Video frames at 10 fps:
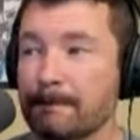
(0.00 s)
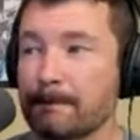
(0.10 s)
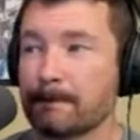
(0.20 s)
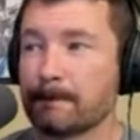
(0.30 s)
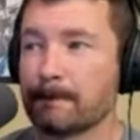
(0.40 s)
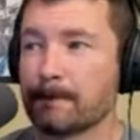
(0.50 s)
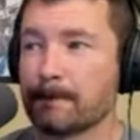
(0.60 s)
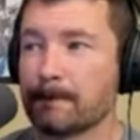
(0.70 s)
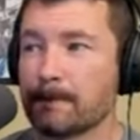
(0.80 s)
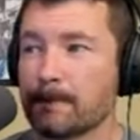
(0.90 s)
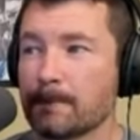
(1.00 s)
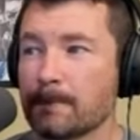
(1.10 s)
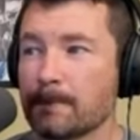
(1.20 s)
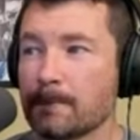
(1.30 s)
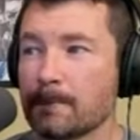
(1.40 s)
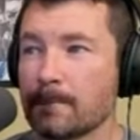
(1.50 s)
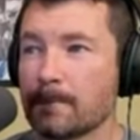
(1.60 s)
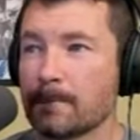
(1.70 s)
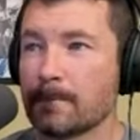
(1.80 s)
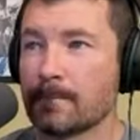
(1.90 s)

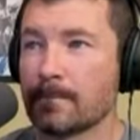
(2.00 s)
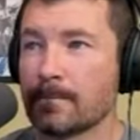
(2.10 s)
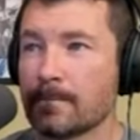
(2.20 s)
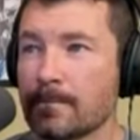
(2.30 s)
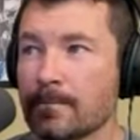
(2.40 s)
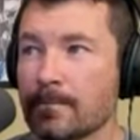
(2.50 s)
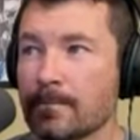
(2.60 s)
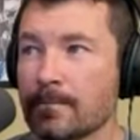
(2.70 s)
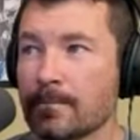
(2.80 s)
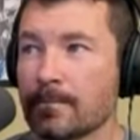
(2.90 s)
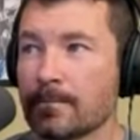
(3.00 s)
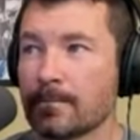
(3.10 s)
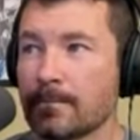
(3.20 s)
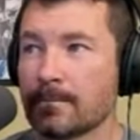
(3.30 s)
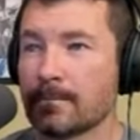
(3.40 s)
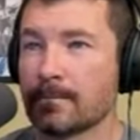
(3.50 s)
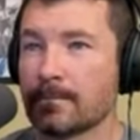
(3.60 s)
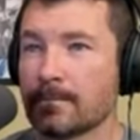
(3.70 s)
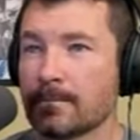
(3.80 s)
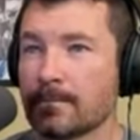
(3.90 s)

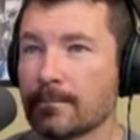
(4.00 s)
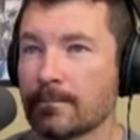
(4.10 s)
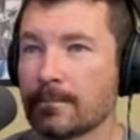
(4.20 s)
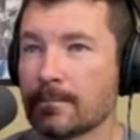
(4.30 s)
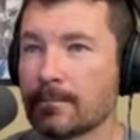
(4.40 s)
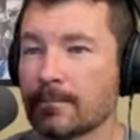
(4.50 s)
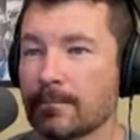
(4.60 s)
This person isn't speaking.